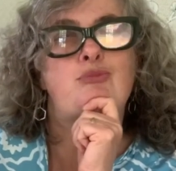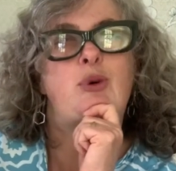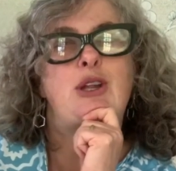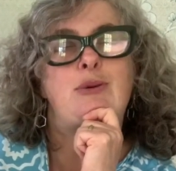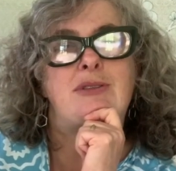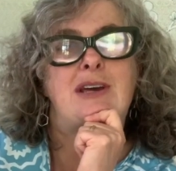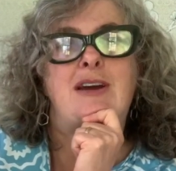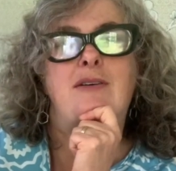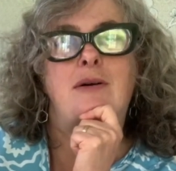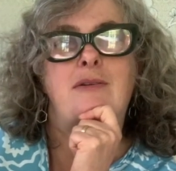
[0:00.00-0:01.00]
what do you think
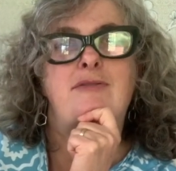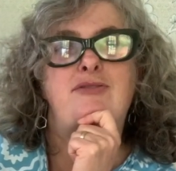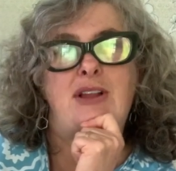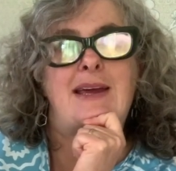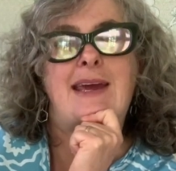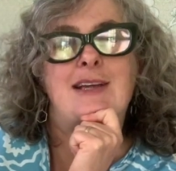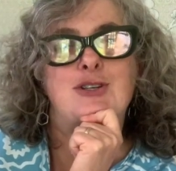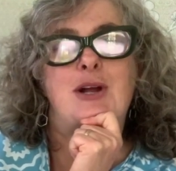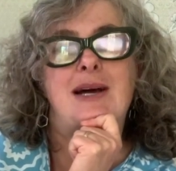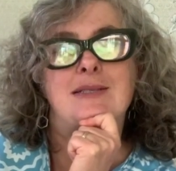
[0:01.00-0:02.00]
a
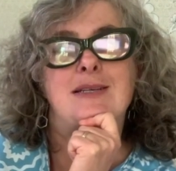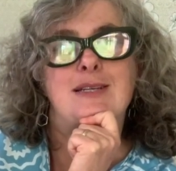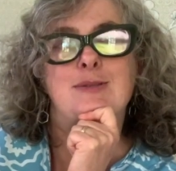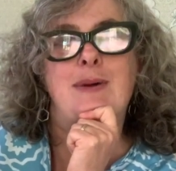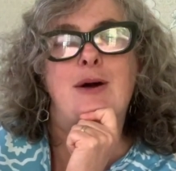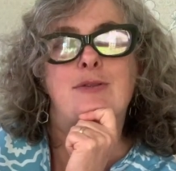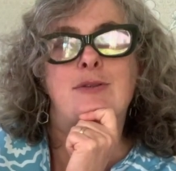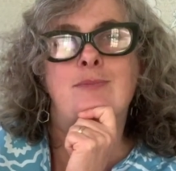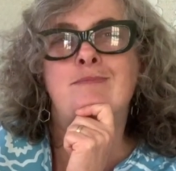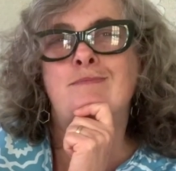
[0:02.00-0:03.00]
flycatcher has in its mouth?
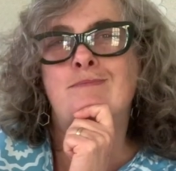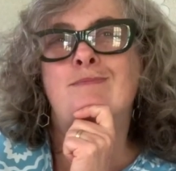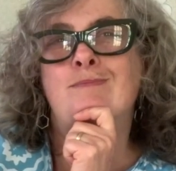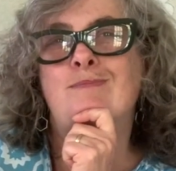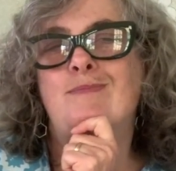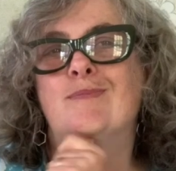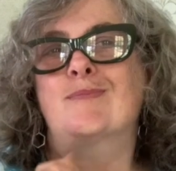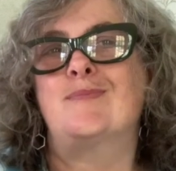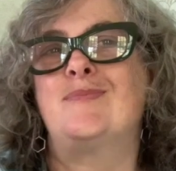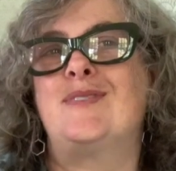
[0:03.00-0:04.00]

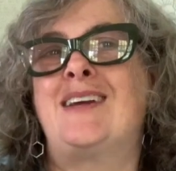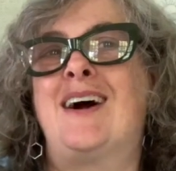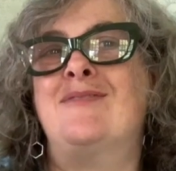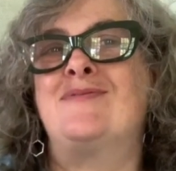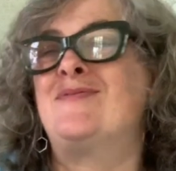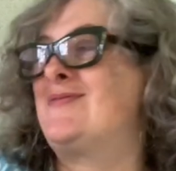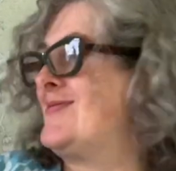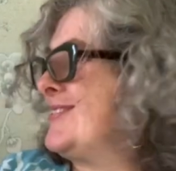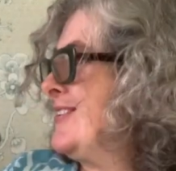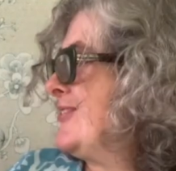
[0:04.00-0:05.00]
Yeah,
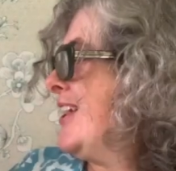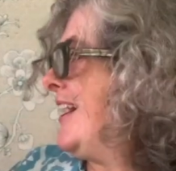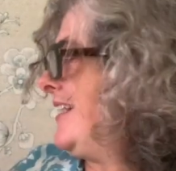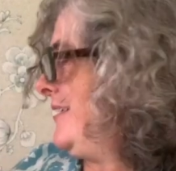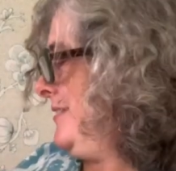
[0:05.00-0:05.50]
the fly.